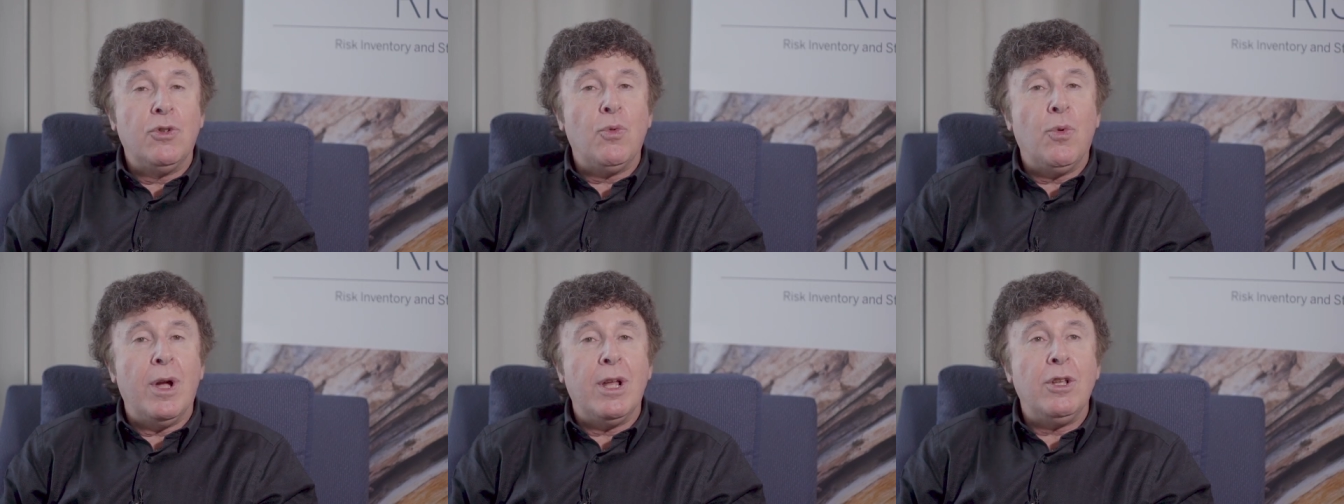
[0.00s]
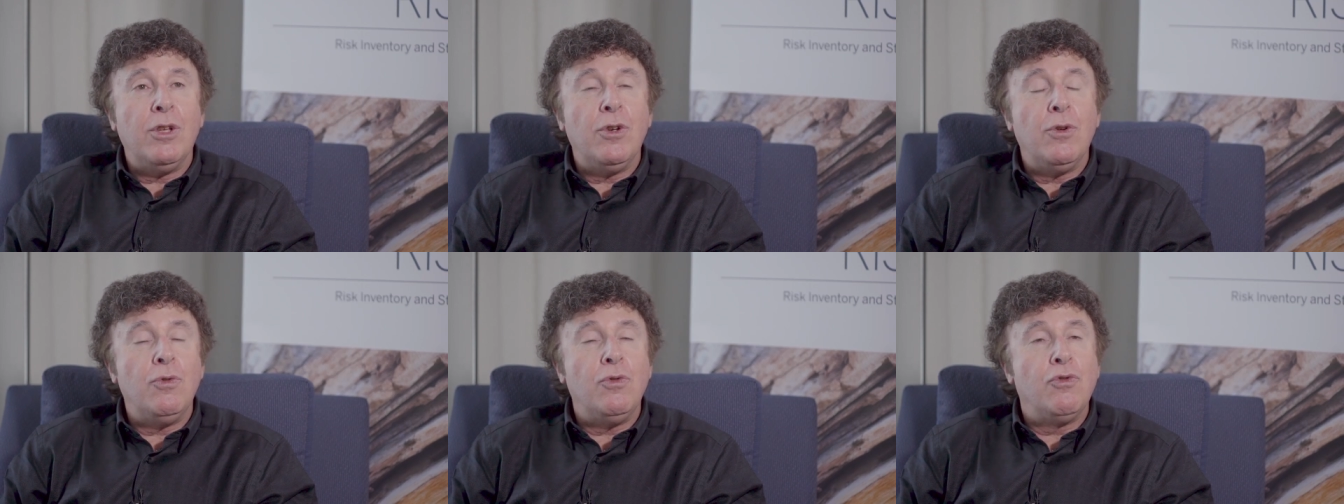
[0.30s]
is
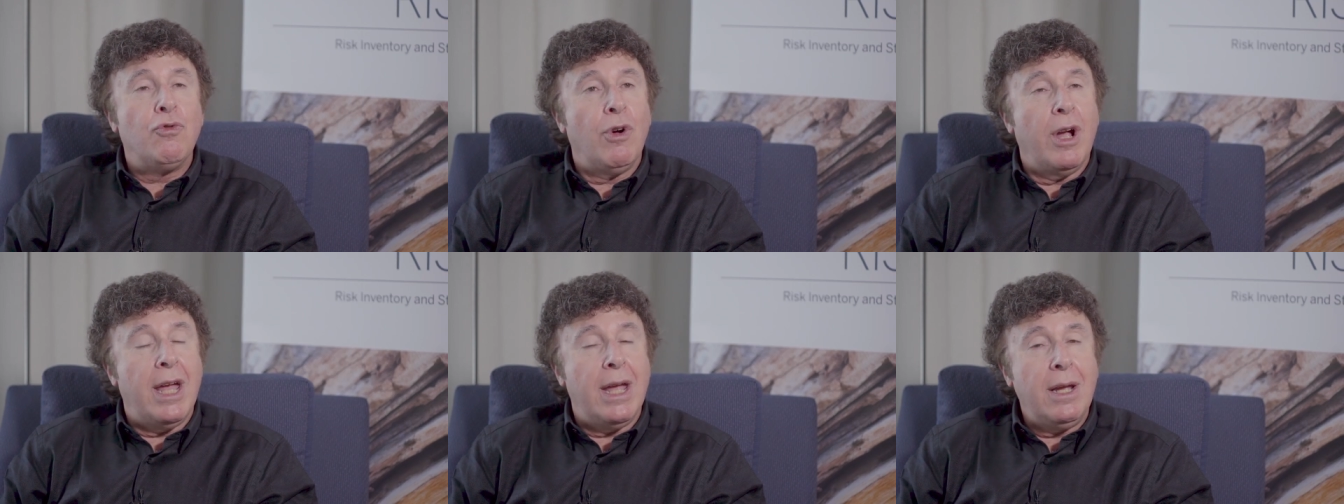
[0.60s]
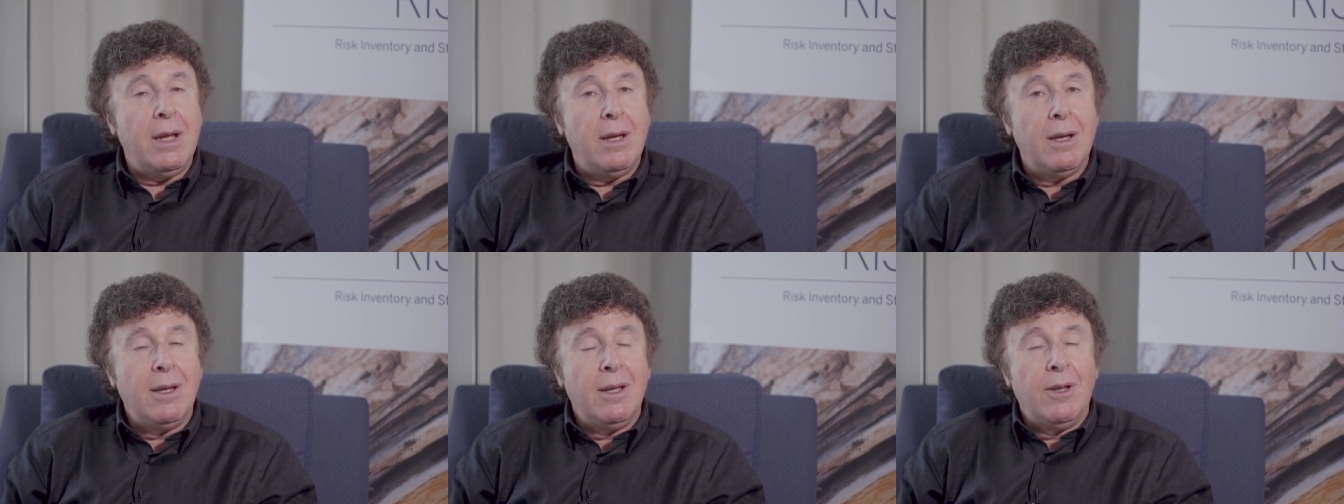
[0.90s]
when you
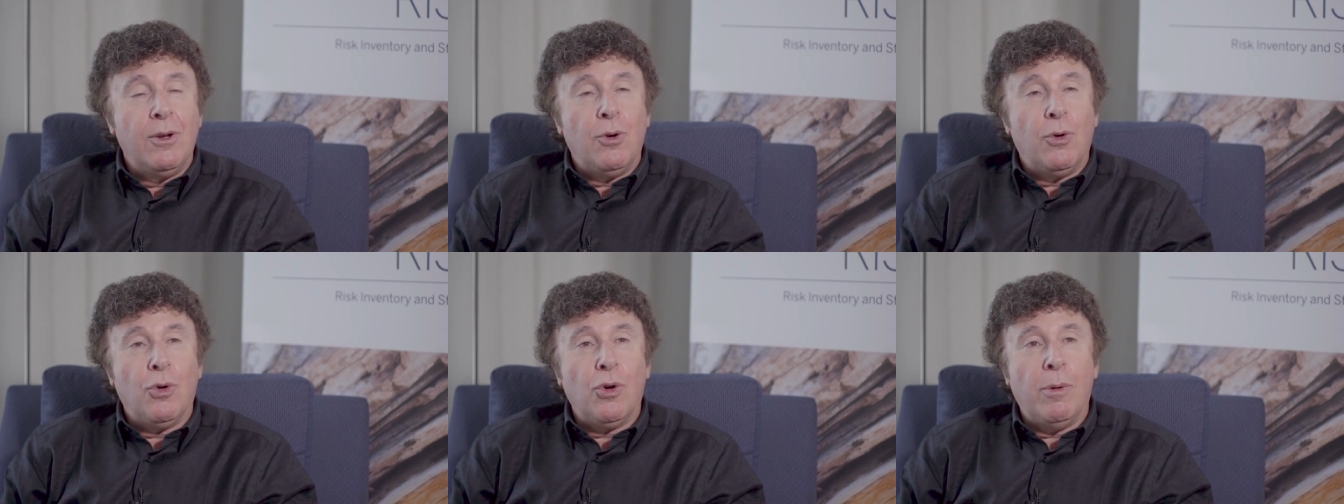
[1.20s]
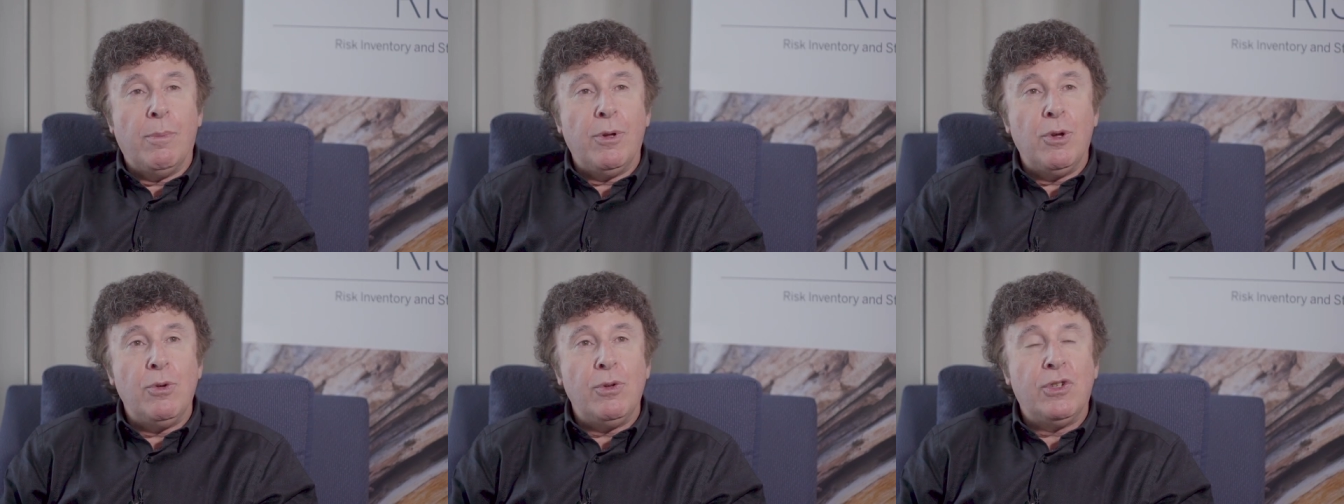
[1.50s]
drink
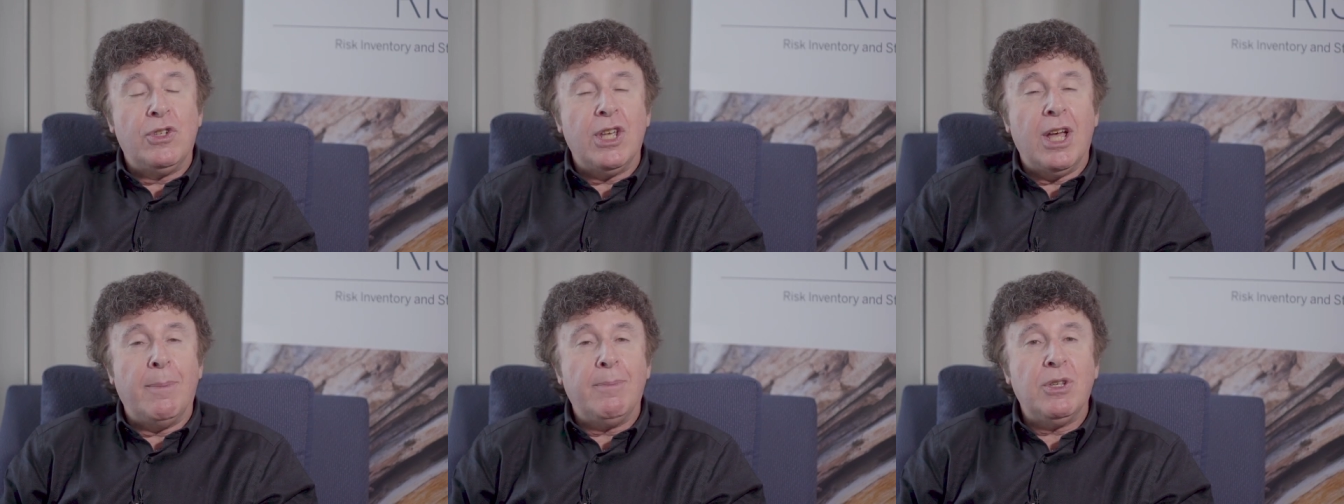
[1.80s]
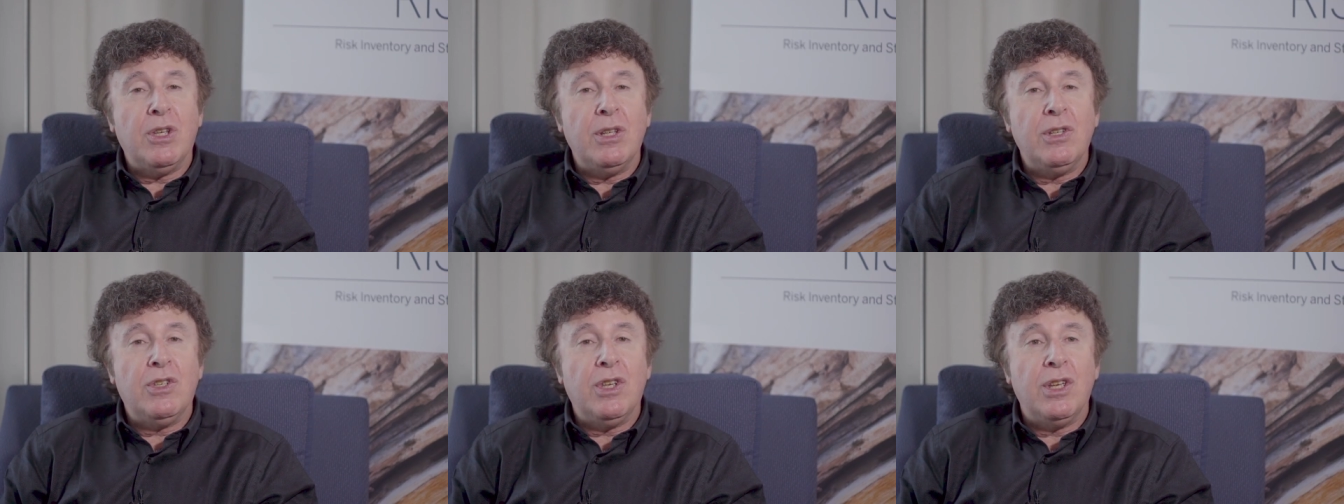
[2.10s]
or abuse
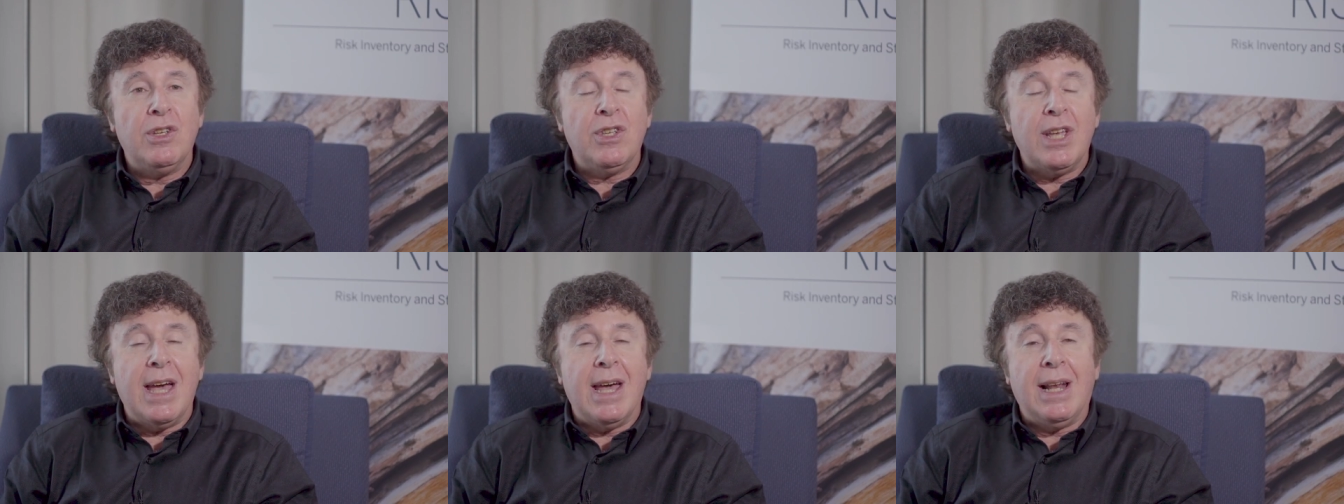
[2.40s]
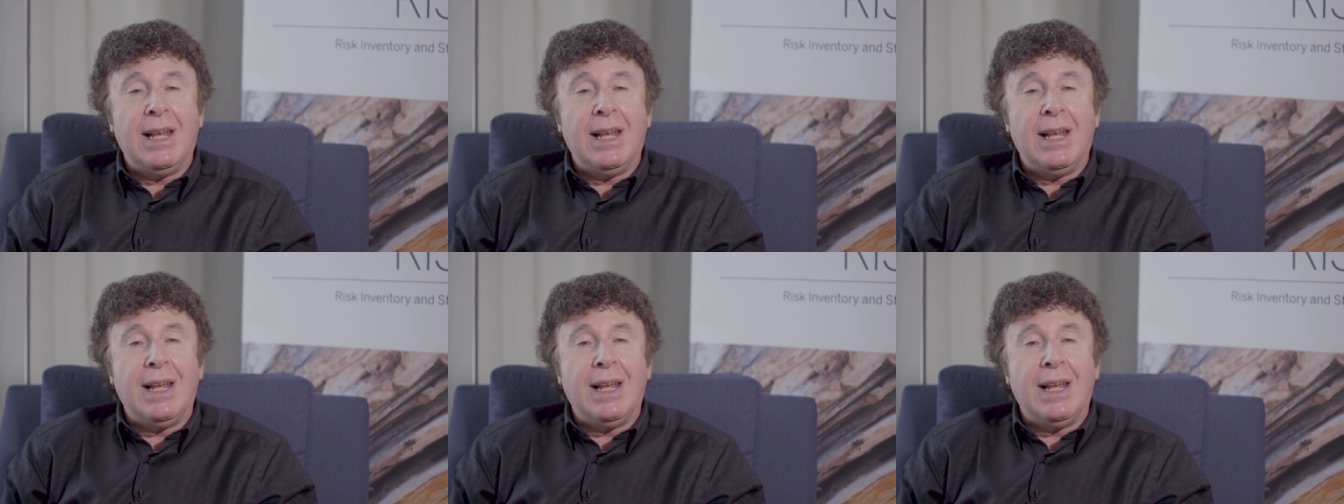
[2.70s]
substances